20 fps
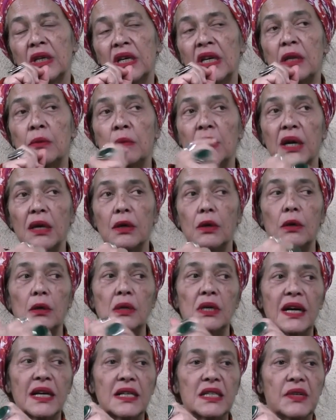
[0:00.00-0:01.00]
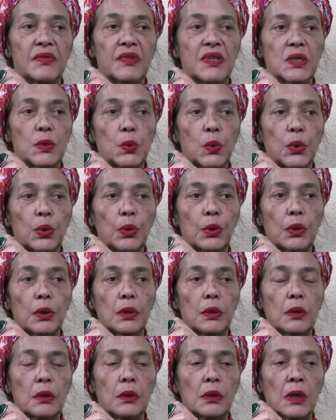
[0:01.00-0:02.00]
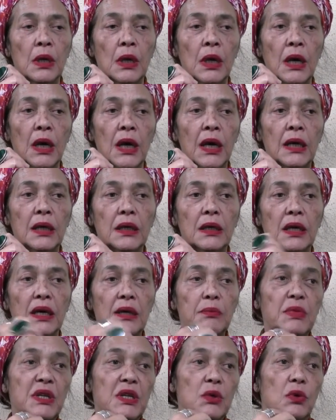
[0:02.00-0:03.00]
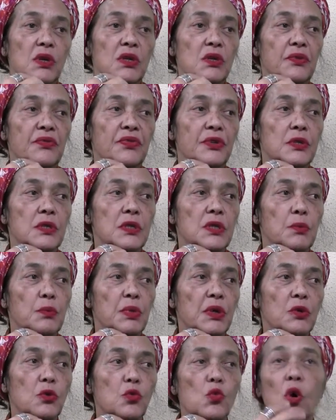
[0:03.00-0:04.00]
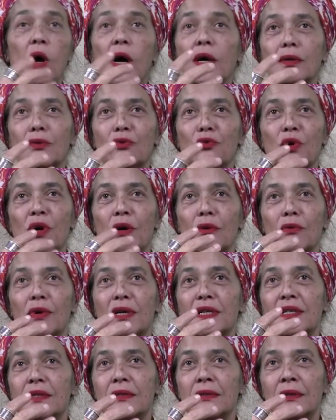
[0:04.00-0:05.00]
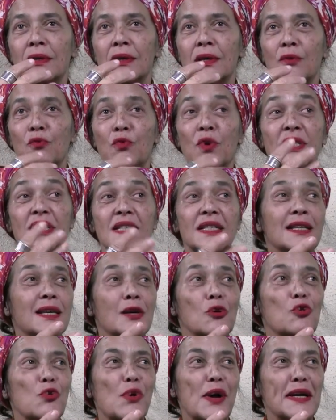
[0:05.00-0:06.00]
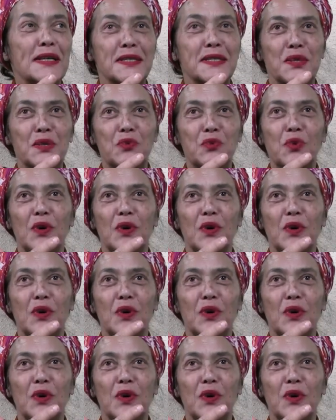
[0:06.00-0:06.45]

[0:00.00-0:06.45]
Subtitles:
In my own activist work, I meet quite often, so, but what is the horizon?